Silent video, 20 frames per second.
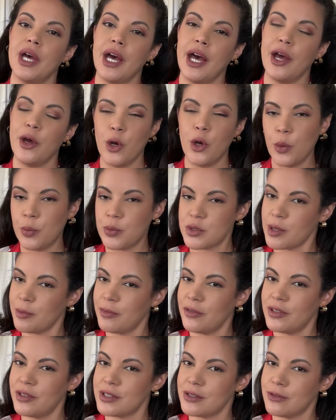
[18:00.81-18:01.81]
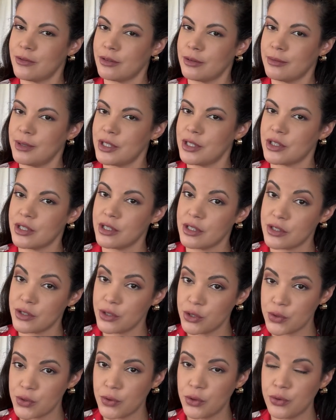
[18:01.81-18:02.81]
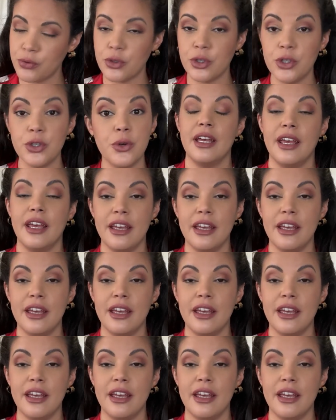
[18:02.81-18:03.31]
I hope some of this information is useful for you.